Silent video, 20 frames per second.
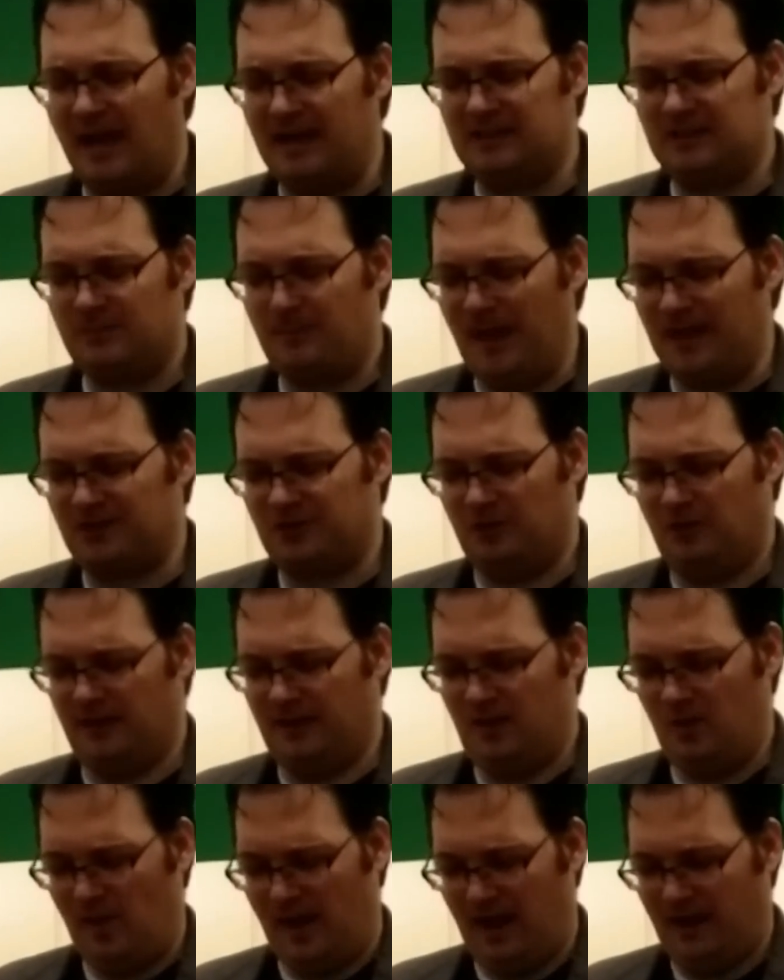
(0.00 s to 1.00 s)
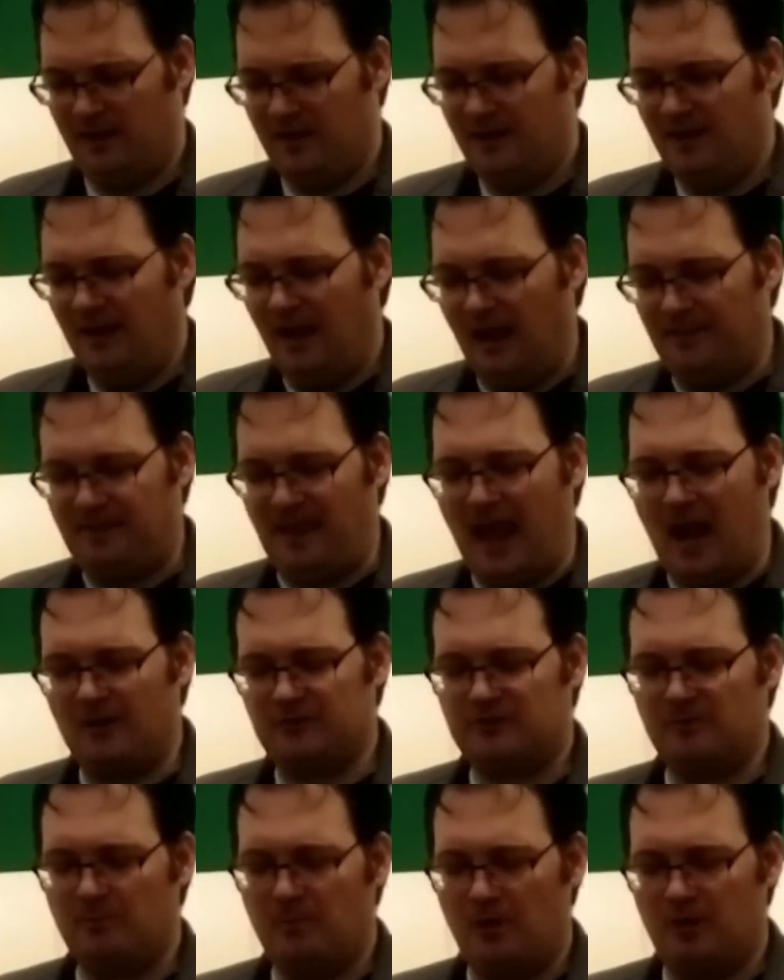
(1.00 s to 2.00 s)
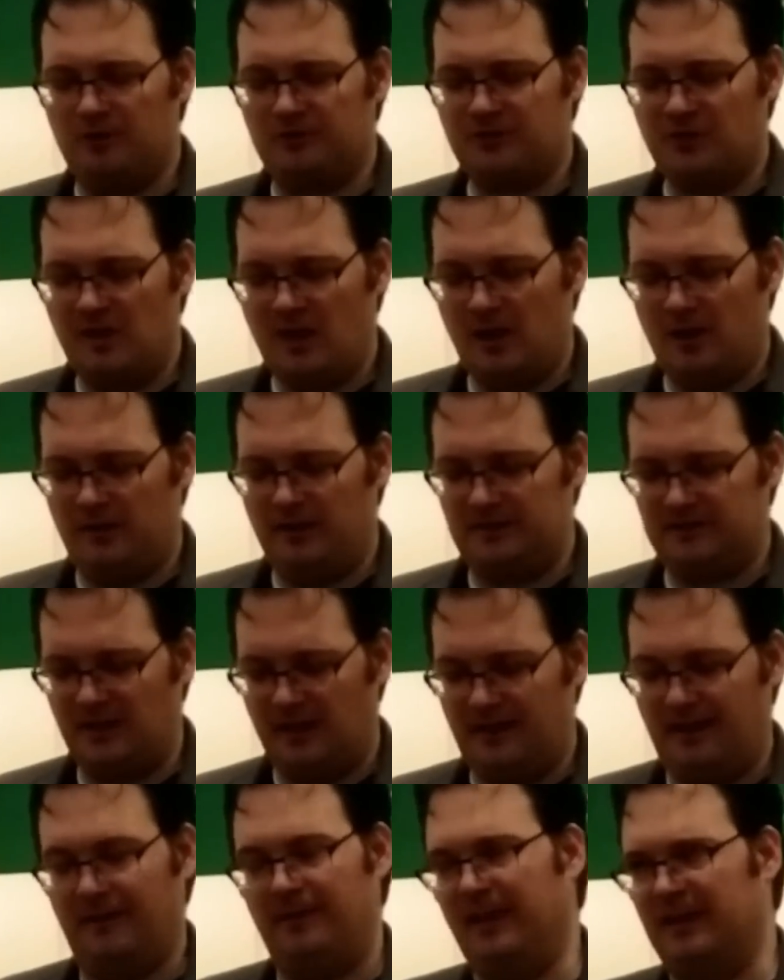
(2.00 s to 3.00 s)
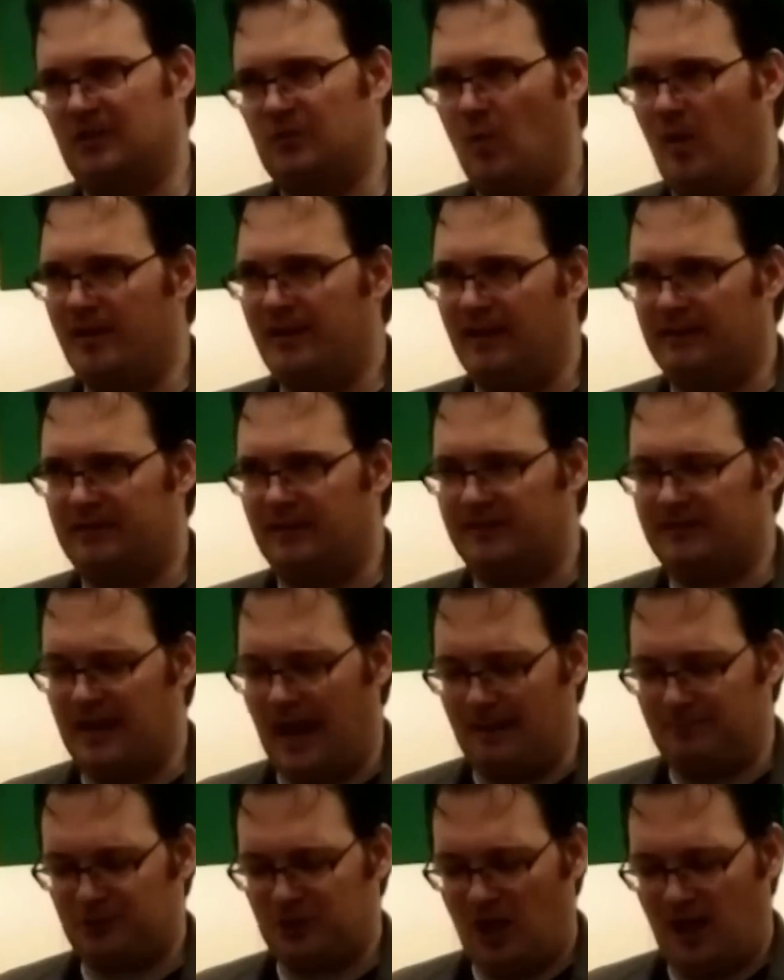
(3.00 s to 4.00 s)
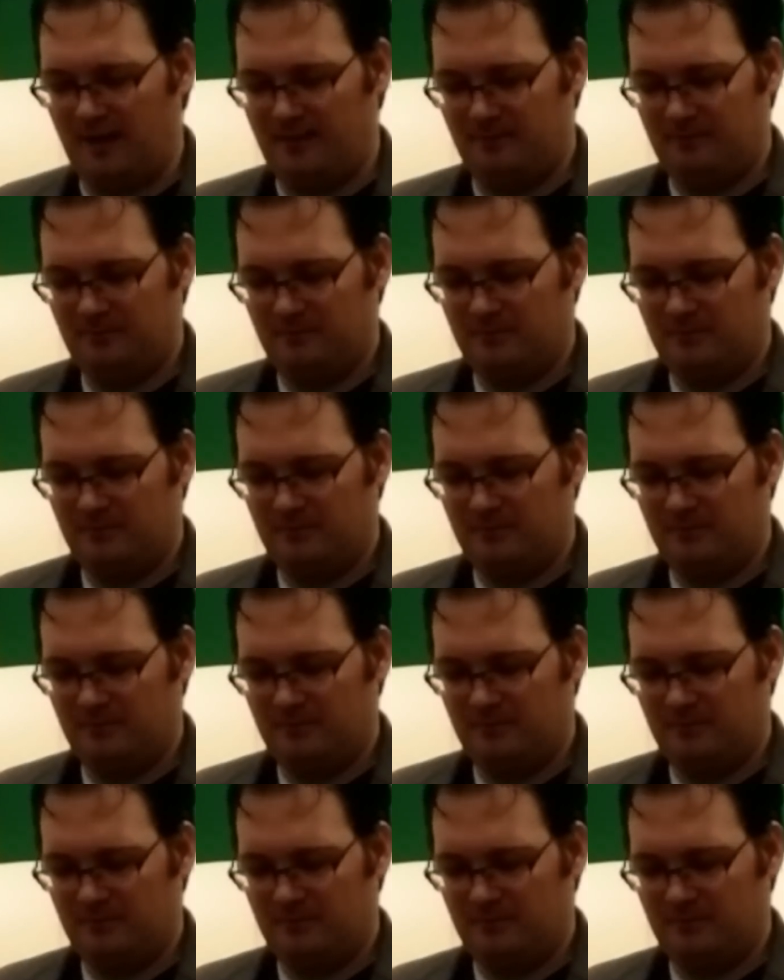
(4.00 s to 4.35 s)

special, anyway? 1,000 murders a year in the city, and this one gets a snapshot?